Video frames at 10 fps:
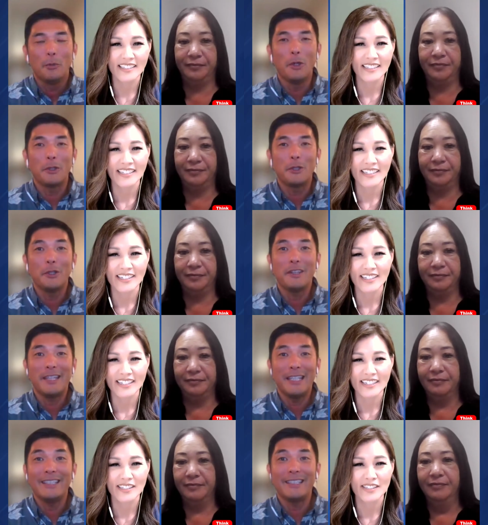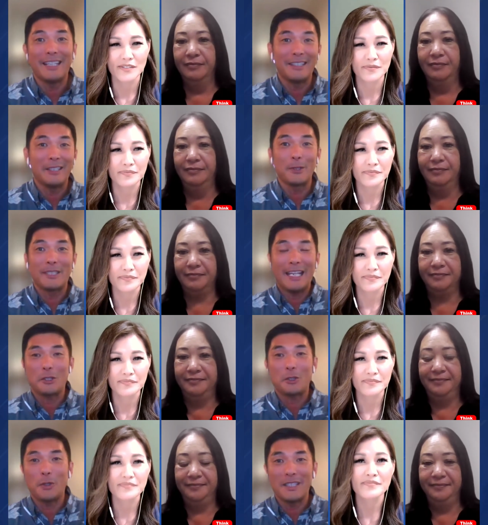Speaker 1: Well, good thing that there's
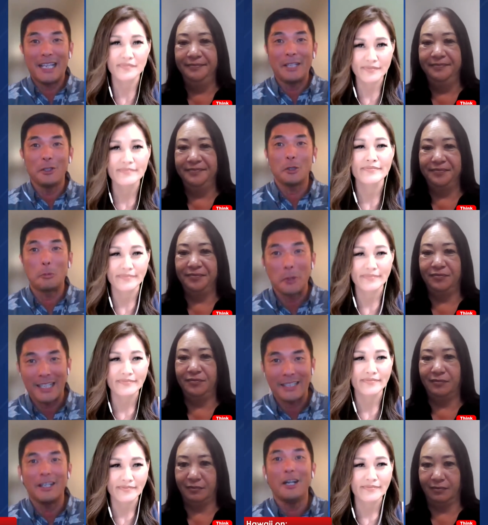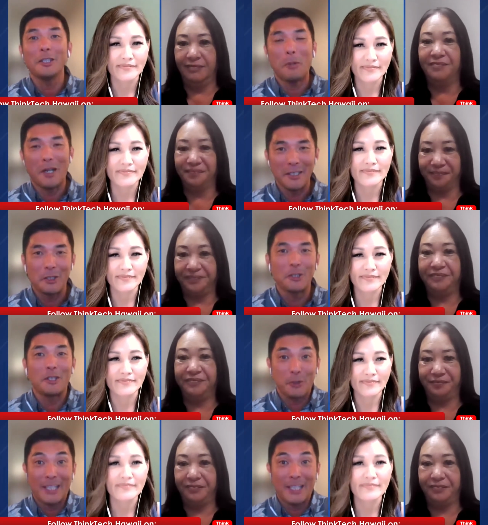escrow entitled to protect all the parties to the